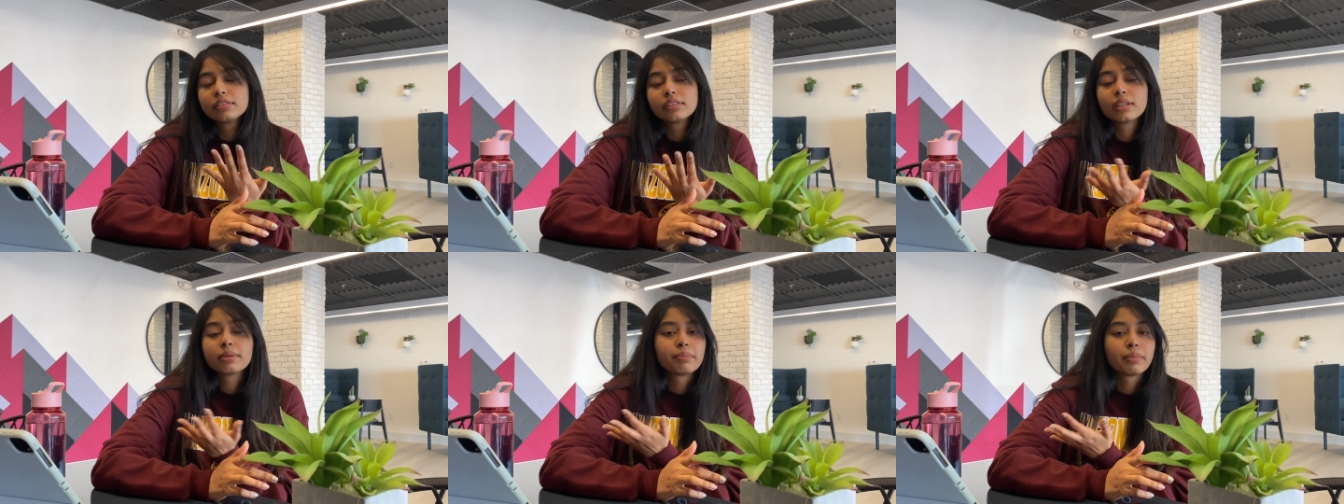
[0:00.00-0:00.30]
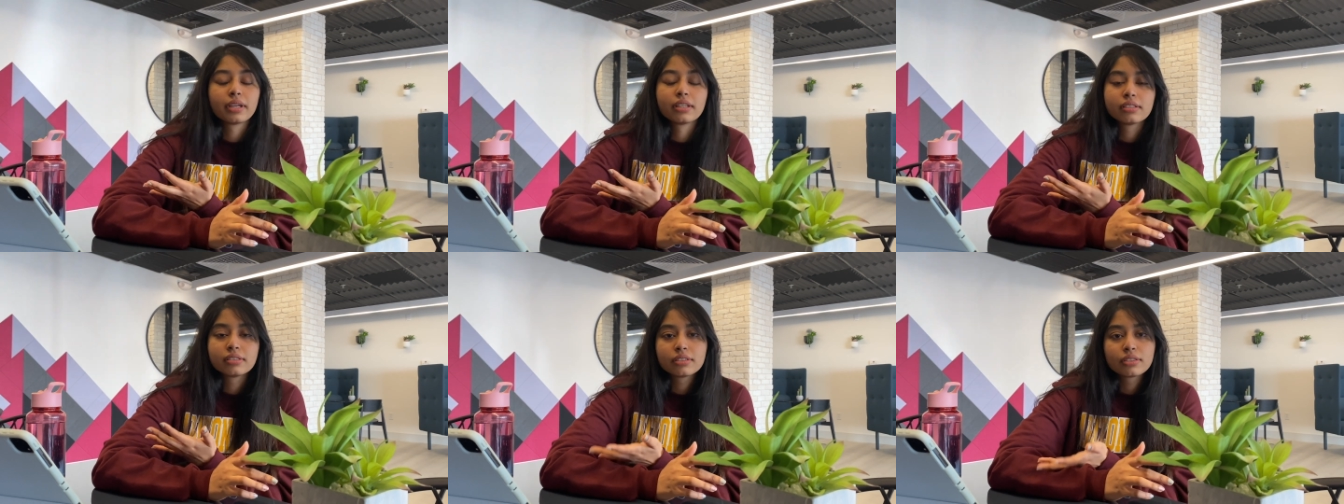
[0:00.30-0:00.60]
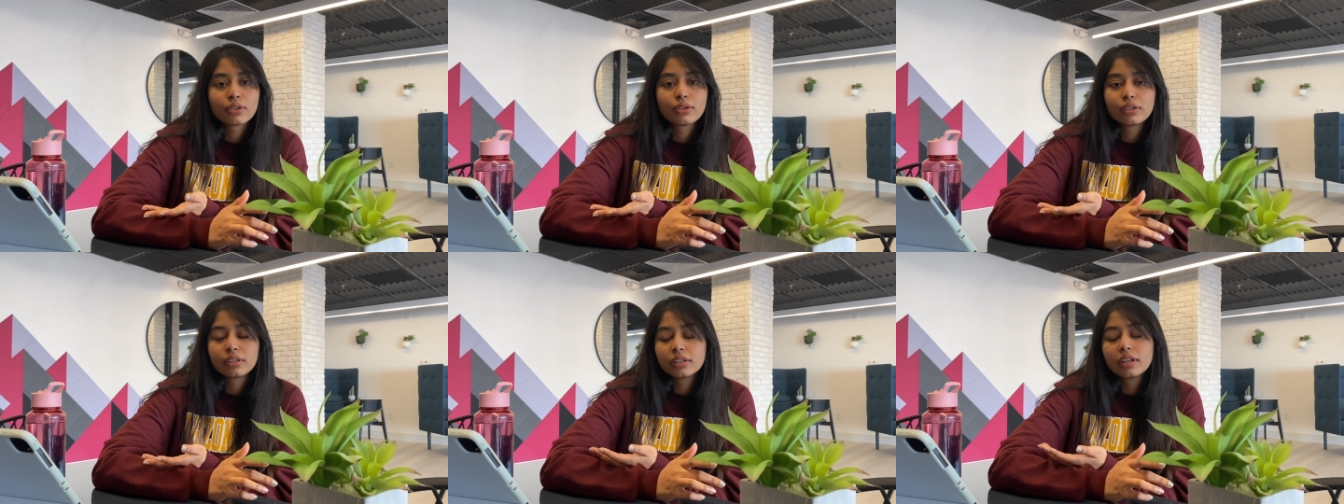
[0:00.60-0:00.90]
depends
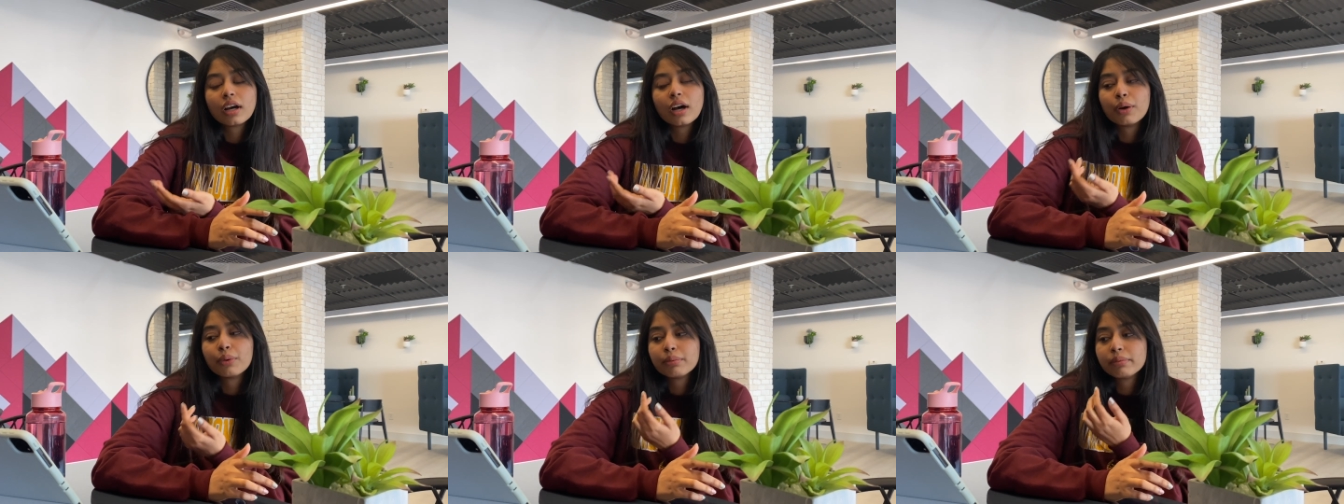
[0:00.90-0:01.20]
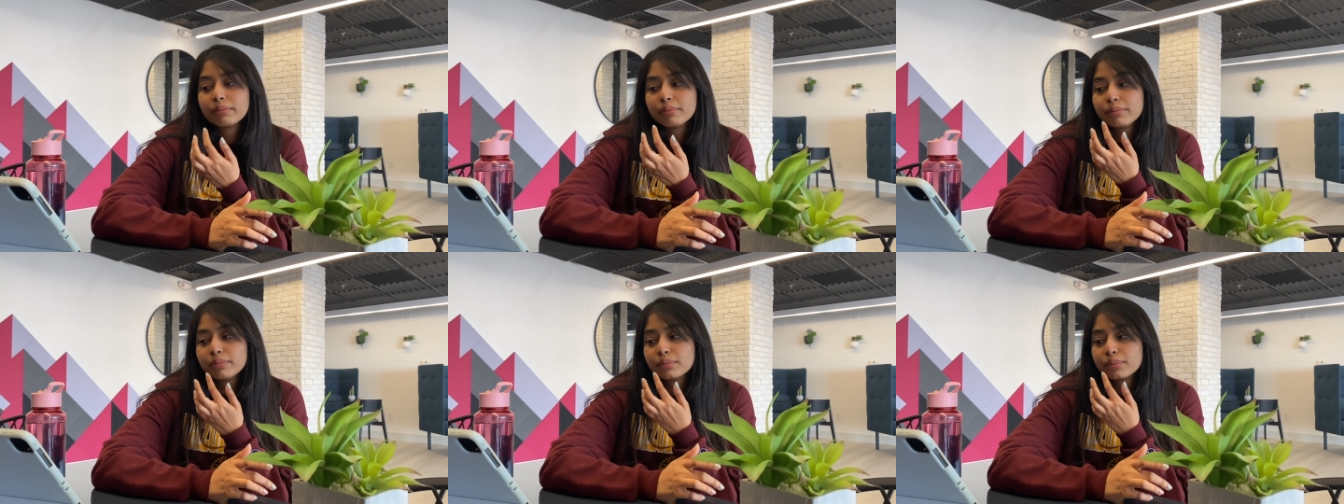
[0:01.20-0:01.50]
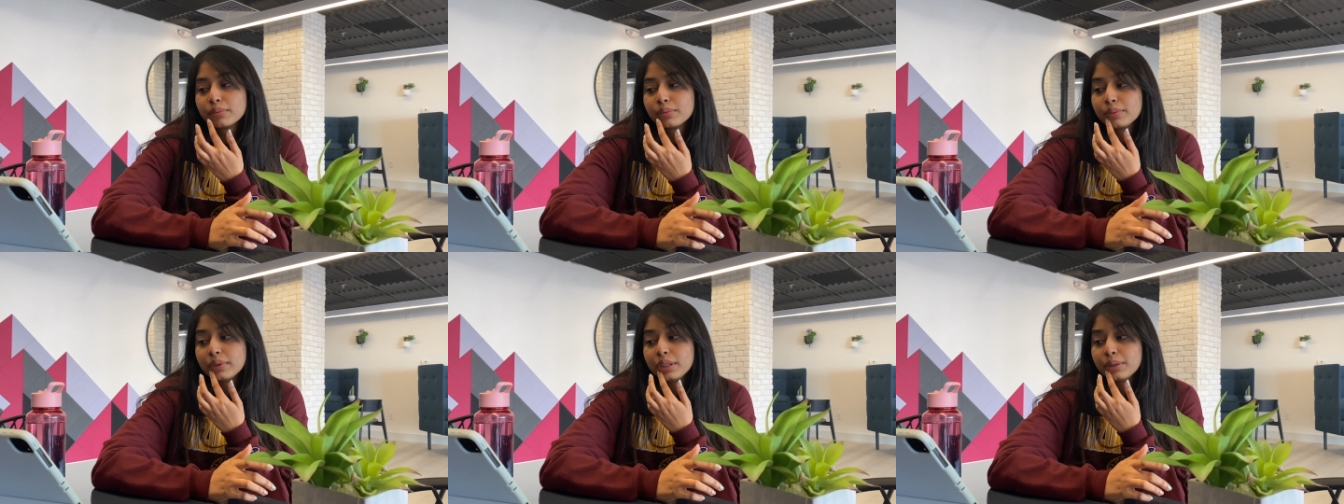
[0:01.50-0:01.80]
on how
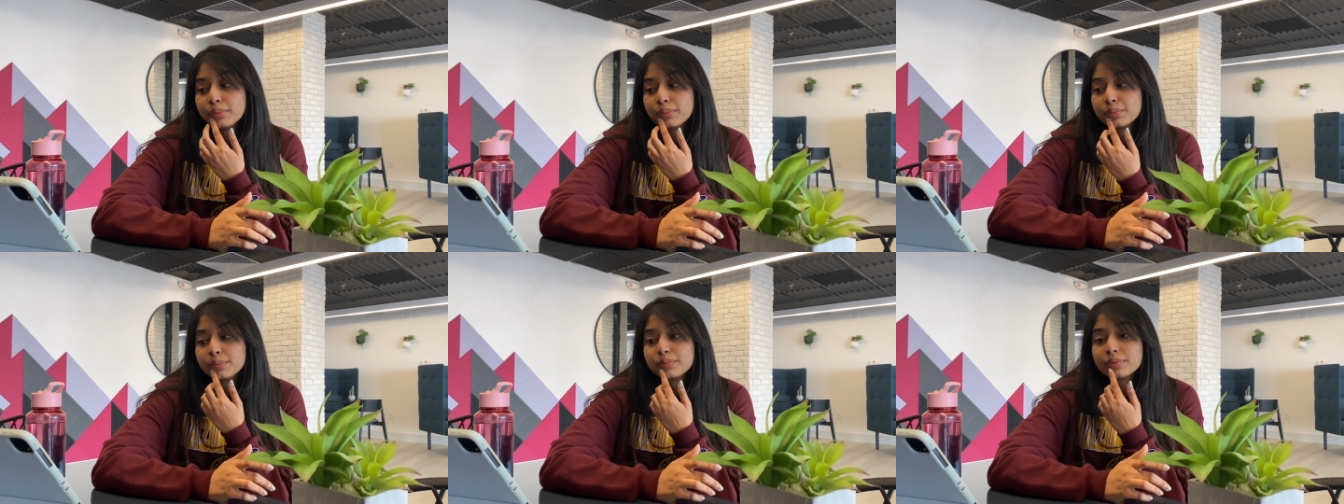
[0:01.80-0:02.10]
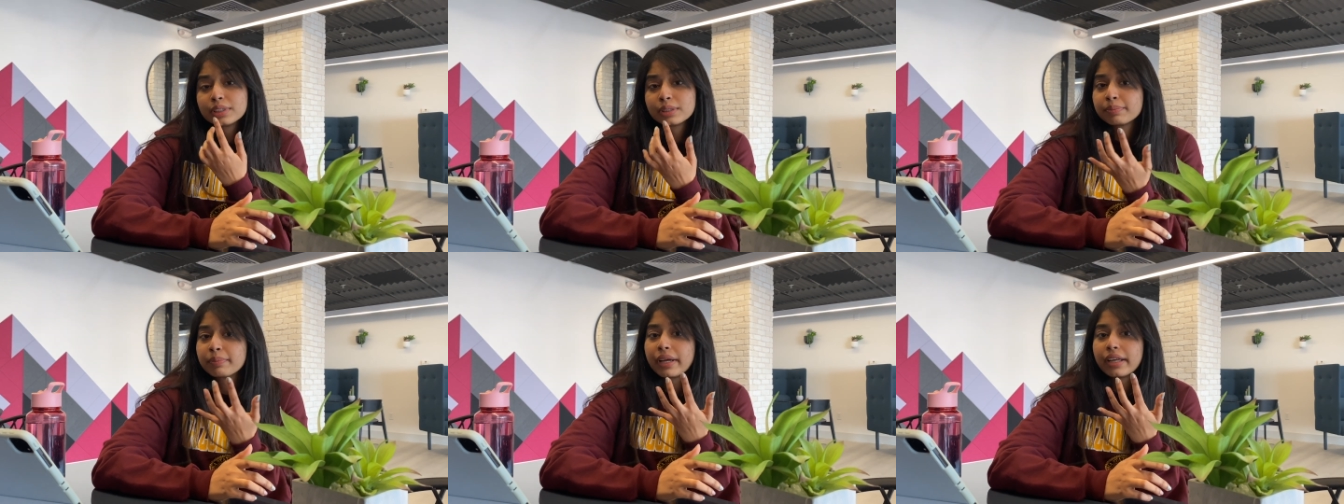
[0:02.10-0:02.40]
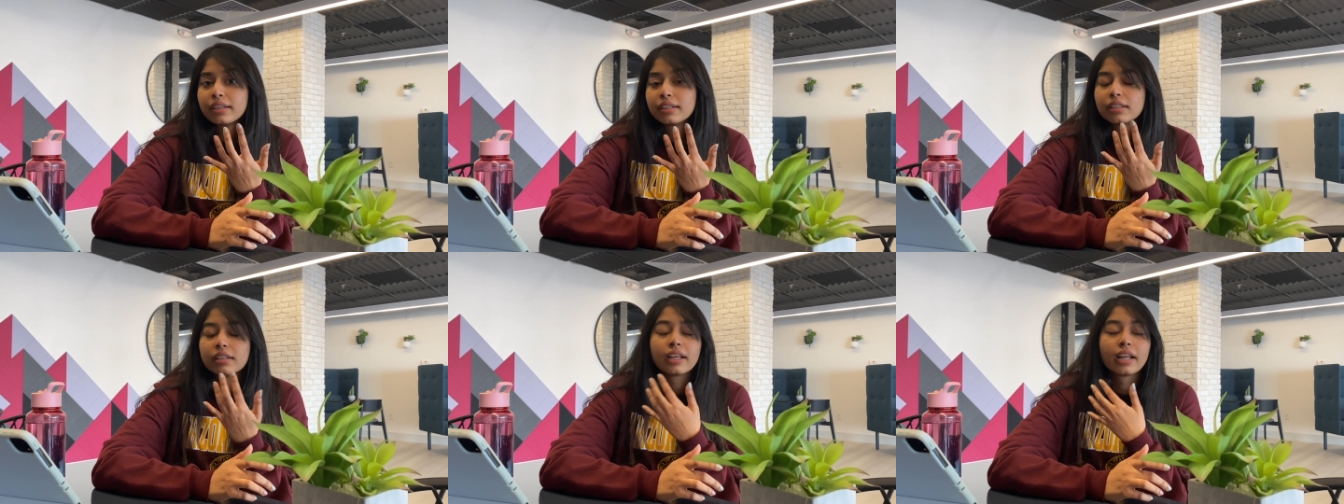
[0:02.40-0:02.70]
we
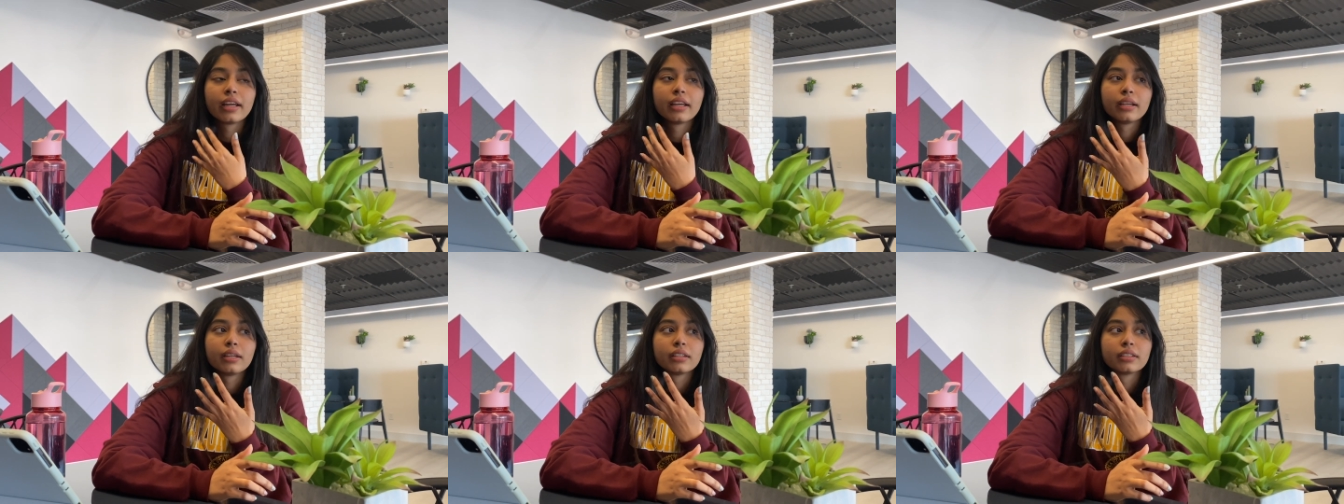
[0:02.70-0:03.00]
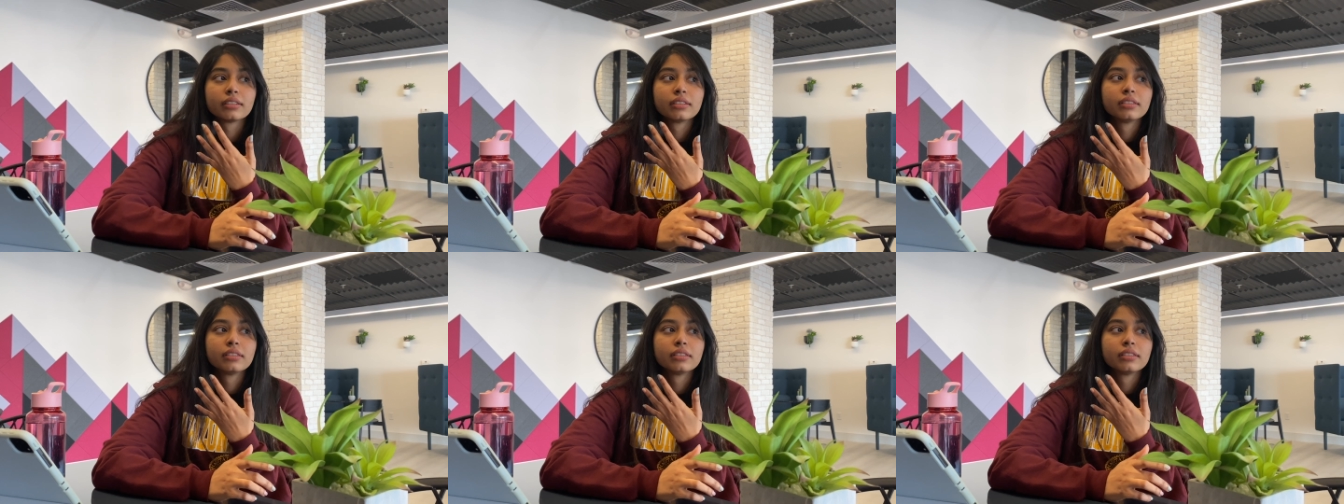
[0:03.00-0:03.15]
spend like